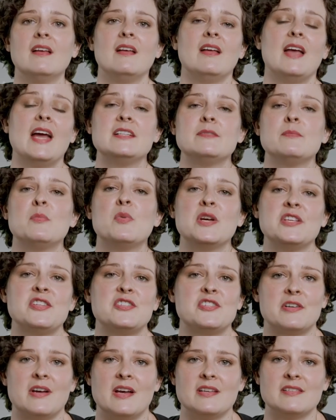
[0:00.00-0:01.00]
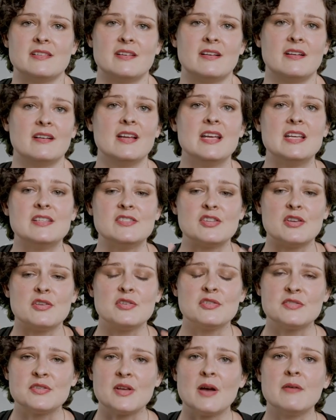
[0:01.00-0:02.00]
And moisturizer is
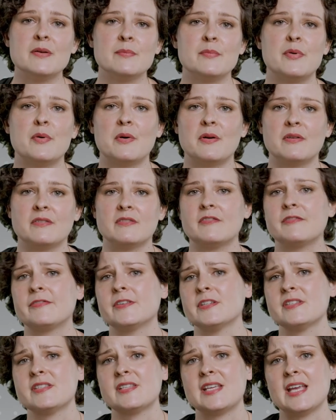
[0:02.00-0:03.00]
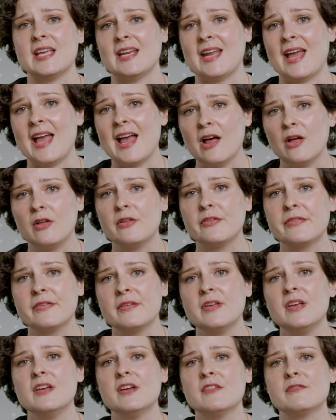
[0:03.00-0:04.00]
so important for skin health,
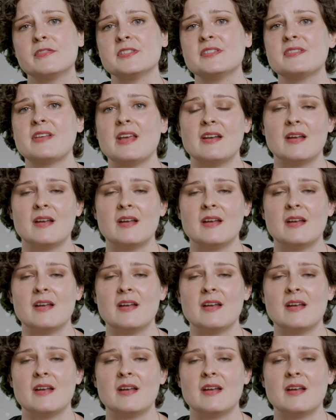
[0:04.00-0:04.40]
for skin